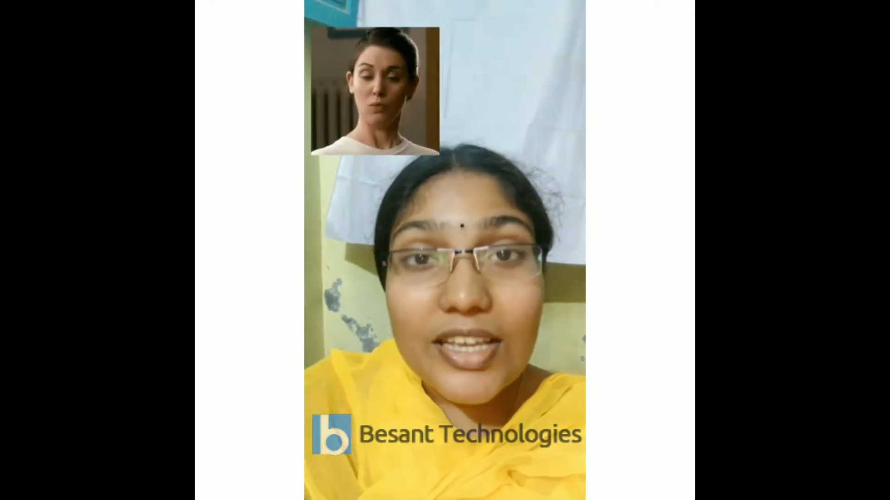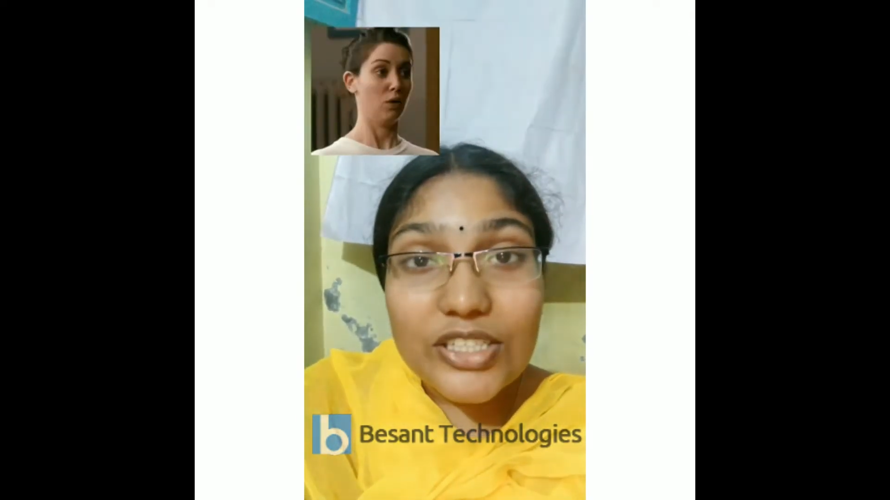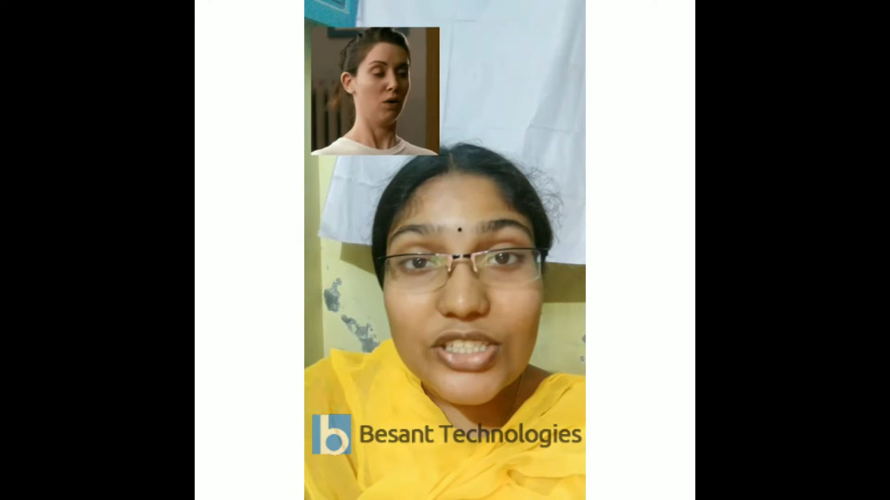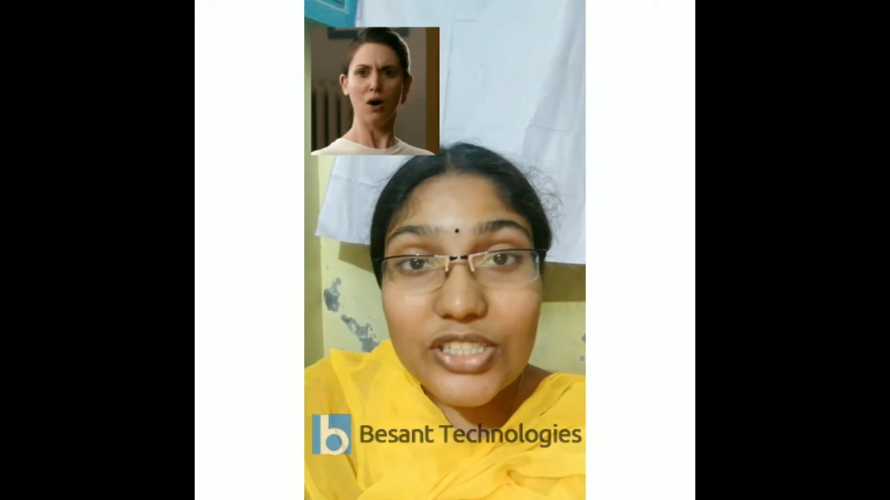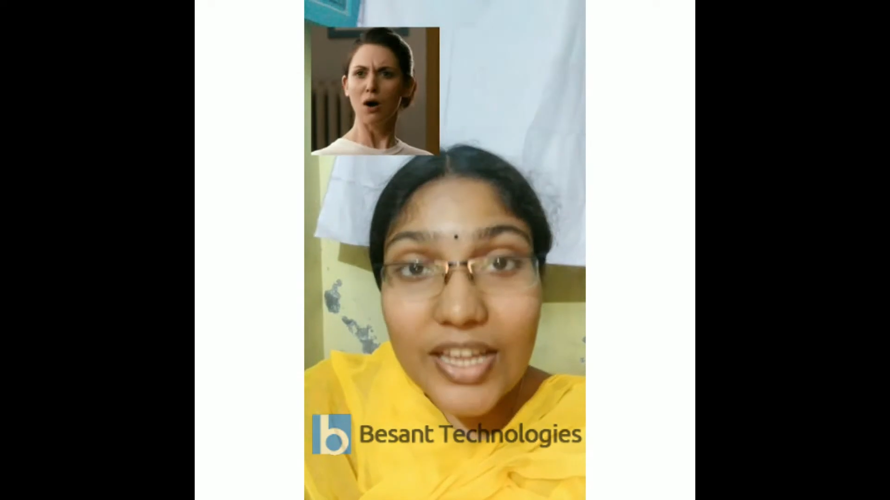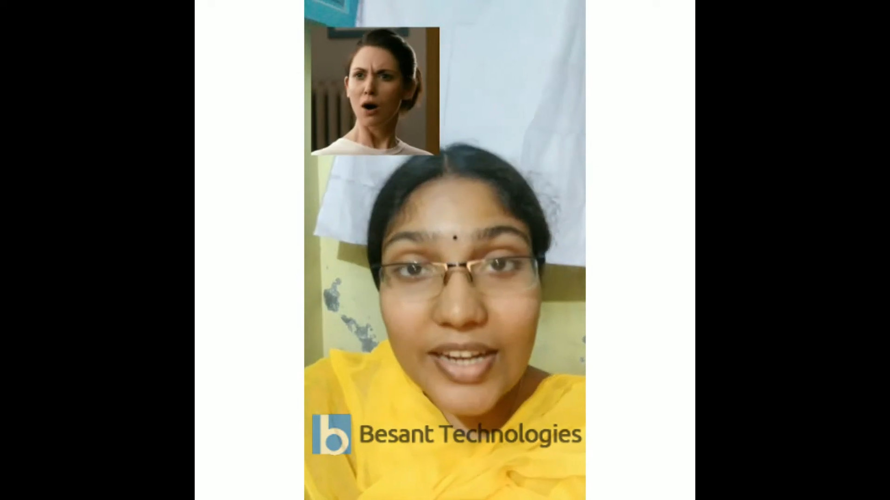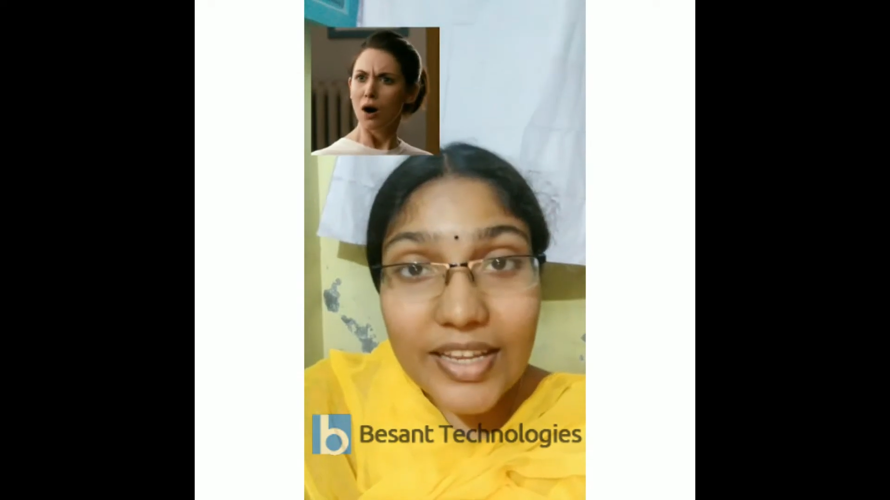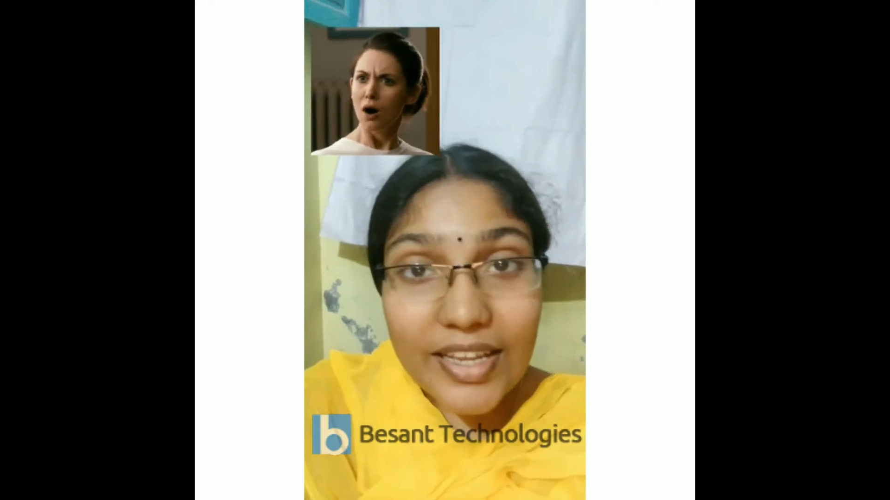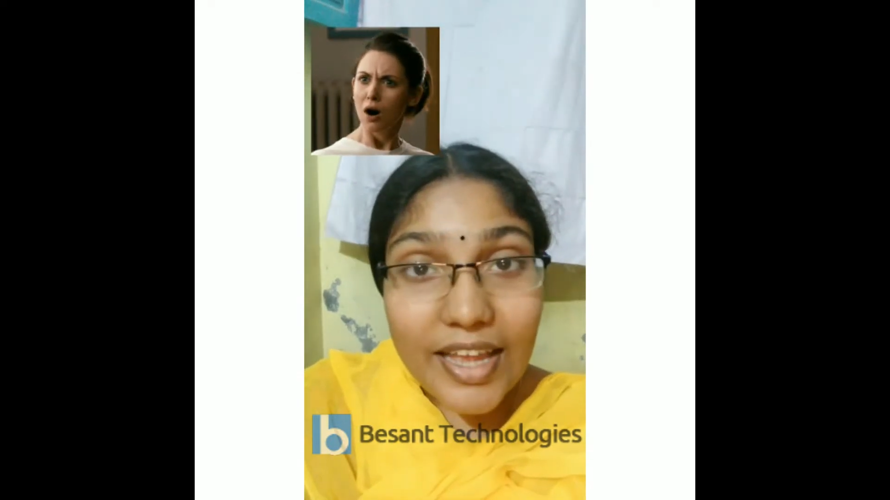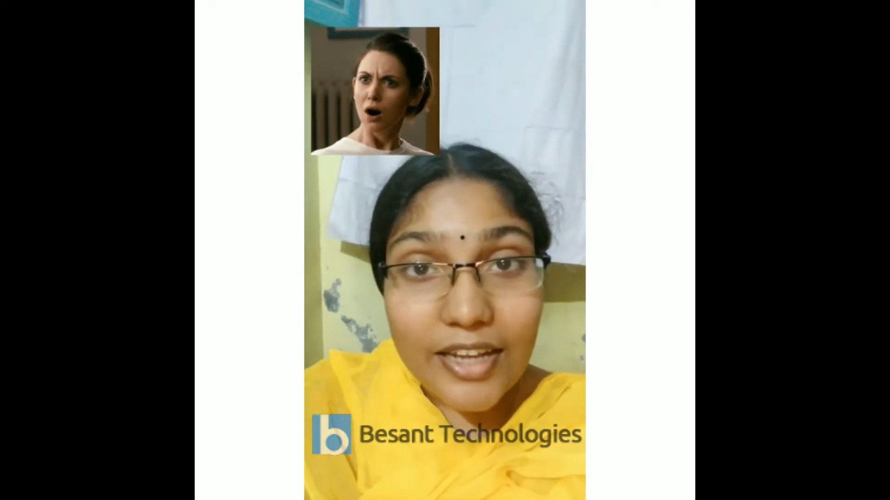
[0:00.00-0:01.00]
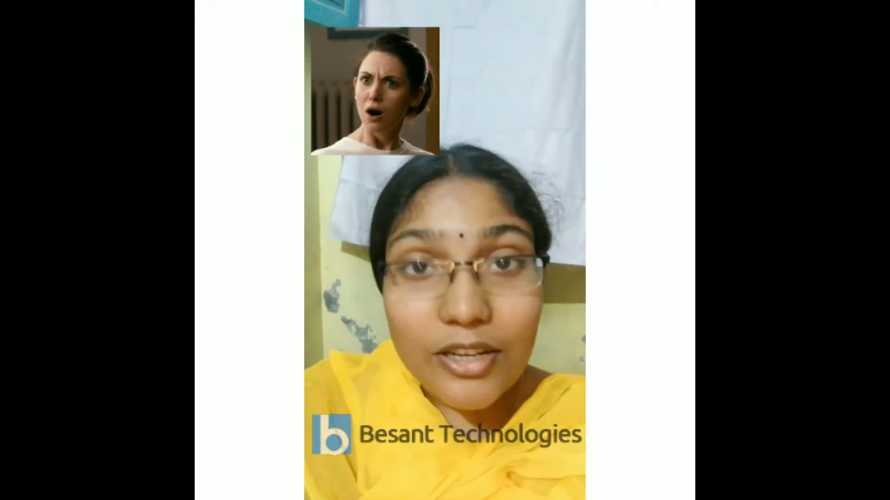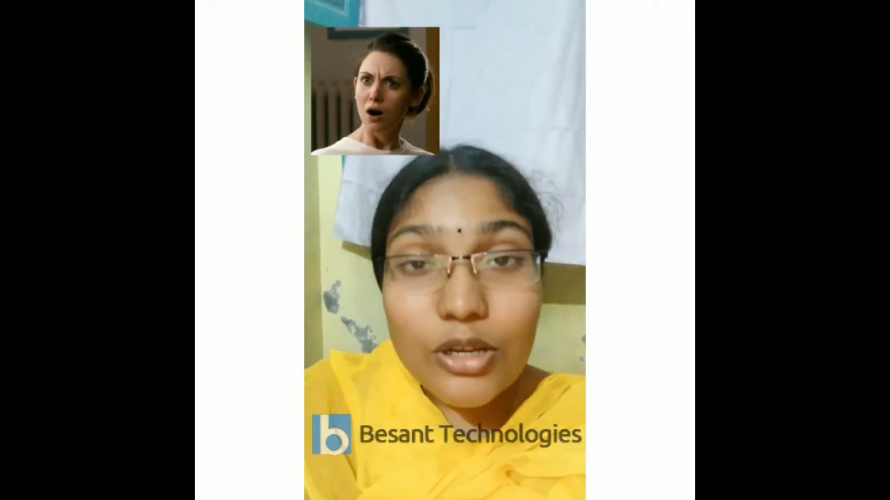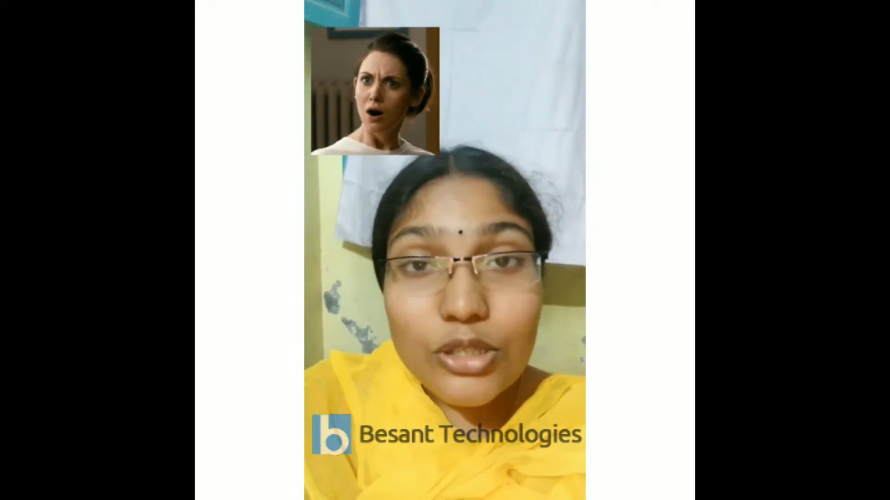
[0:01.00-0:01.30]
engineering can